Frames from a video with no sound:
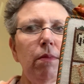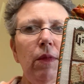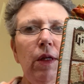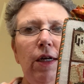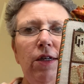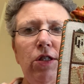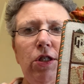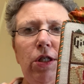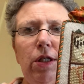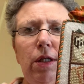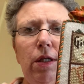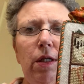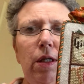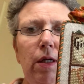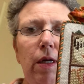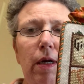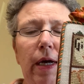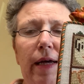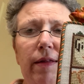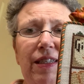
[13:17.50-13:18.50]

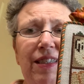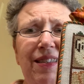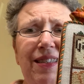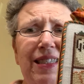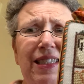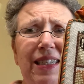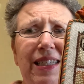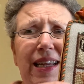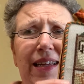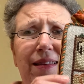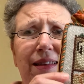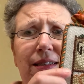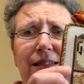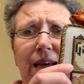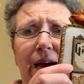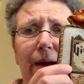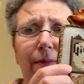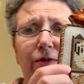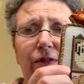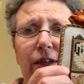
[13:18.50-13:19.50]
She at least did at the
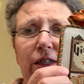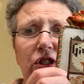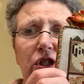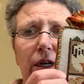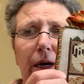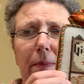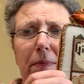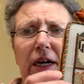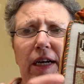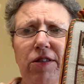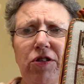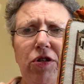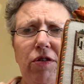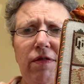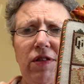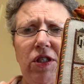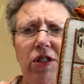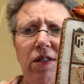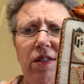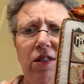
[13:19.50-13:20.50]
time finishing. I'm not sure if
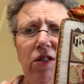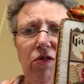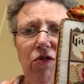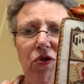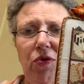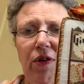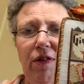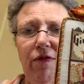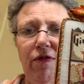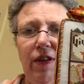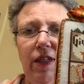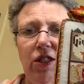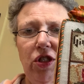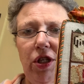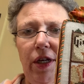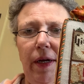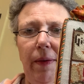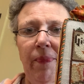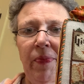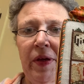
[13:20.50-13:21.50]
she's still doing
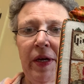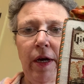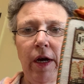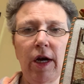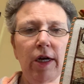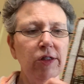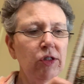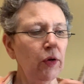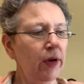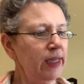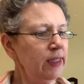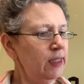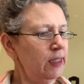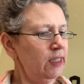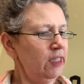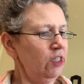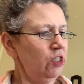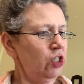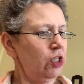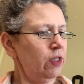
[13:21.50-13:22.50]
finishing. So I
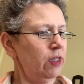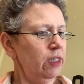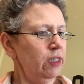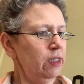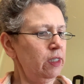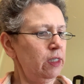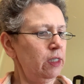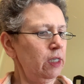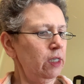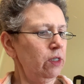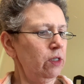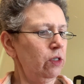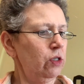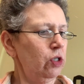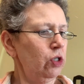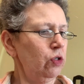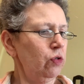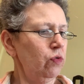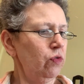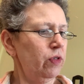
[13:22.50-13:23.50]
stitched this in
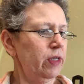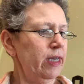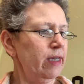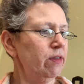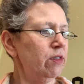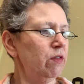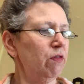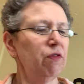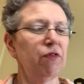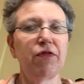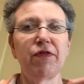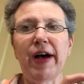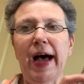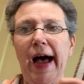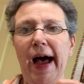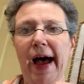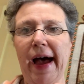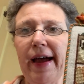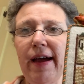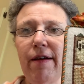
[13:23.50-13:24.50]

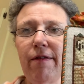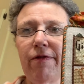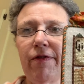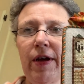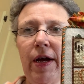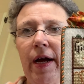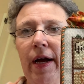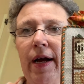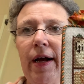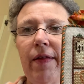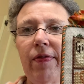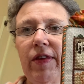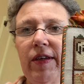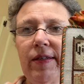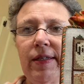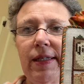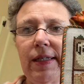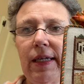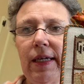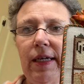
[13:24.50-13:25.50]
2005.
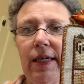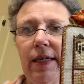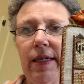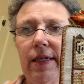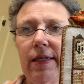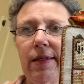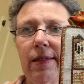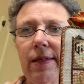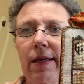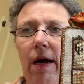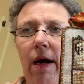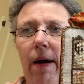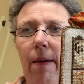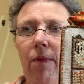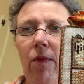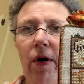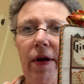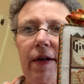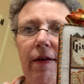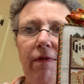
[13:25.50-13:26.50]
This is
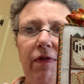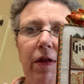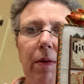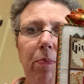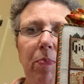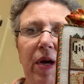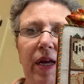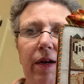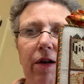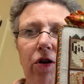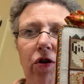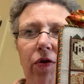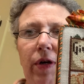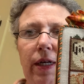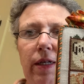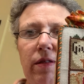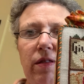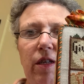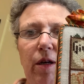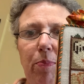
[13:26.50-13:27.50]
one of the Bent
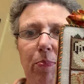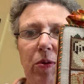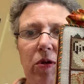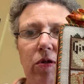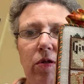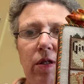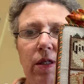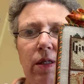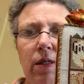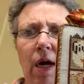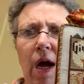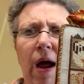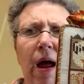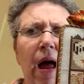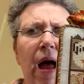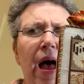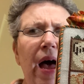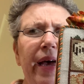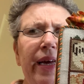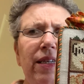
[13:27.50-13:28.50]
Creek zippers.
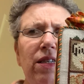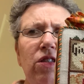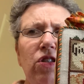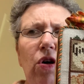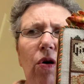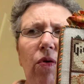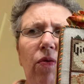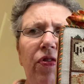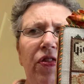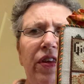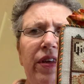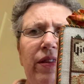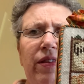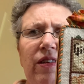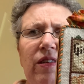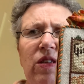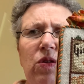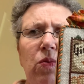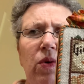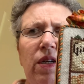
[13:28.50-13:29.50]
I don't think
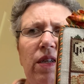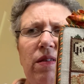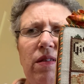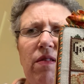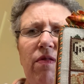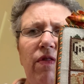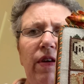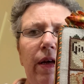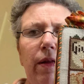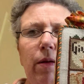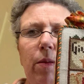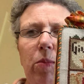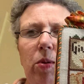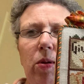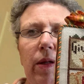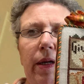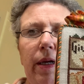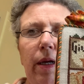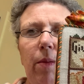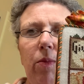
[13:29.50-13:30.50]
this one is
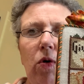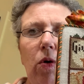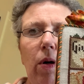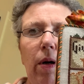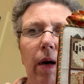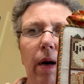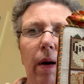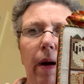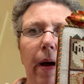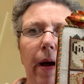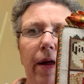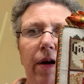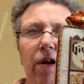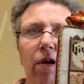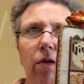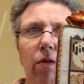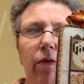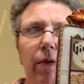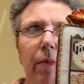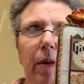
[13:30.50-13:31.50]
available anymore. I
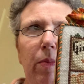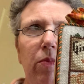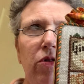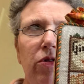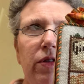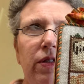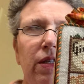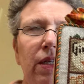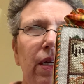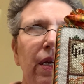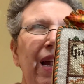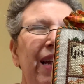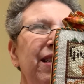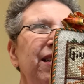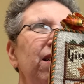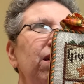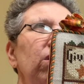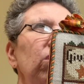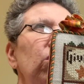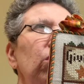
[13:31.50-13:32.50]
don't remember seeing it. I
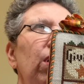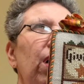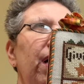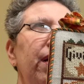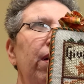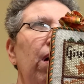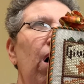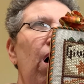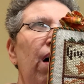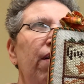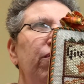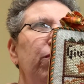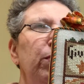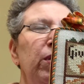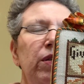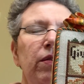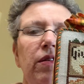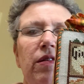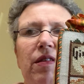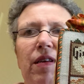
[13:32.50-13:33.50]
didn't look on
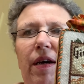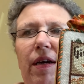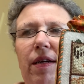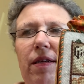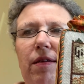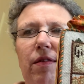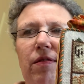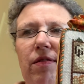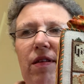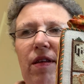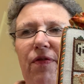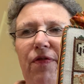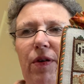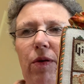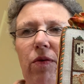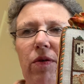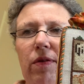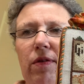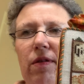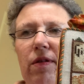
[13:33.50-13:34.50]
Hoffman's site to see if it
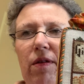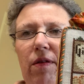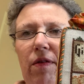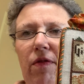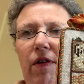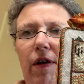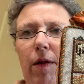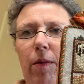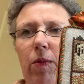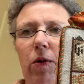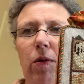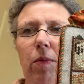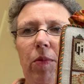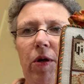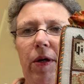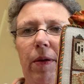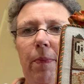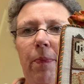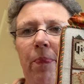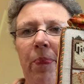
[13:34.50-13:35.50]
was still available,
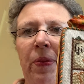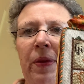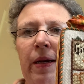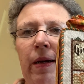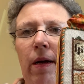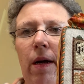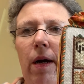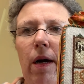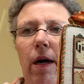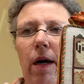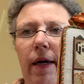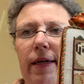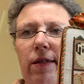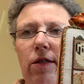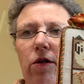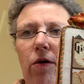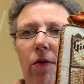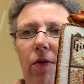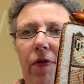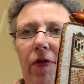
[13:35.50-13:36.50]
but I
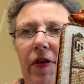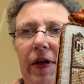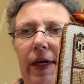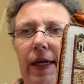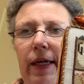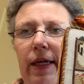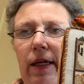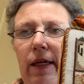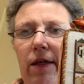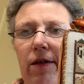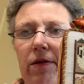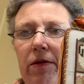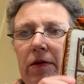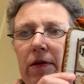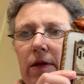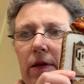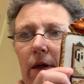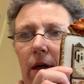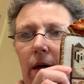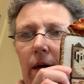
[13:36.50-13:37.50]
don't think it
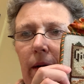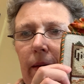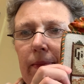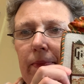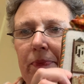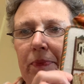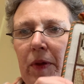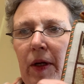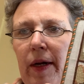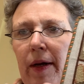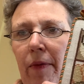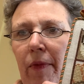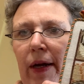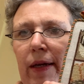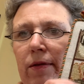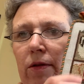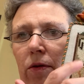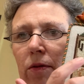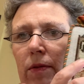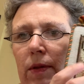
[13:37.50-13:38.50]
is. But anyway,
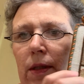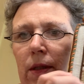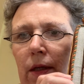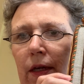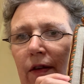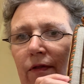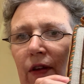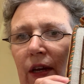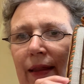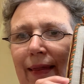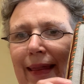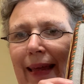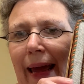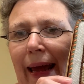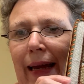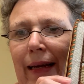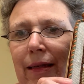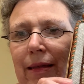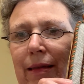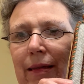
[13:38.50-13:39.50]
so it's Giving
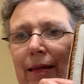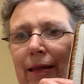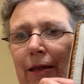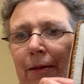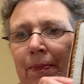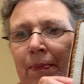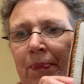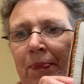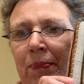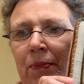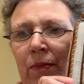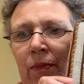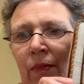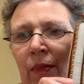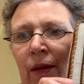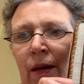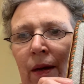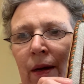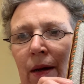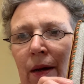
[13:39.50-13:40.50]
Thanks.
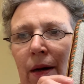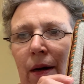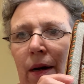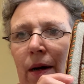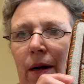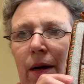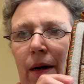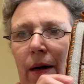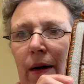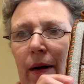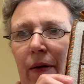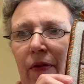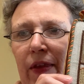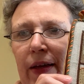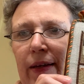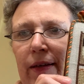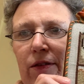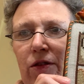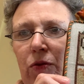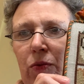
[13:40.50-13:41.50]
I
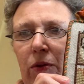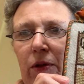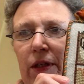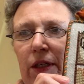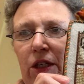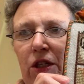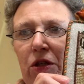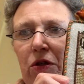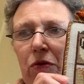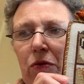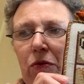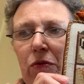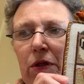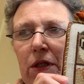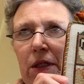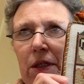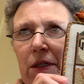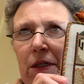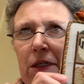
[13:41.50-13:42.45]
think it's really cute.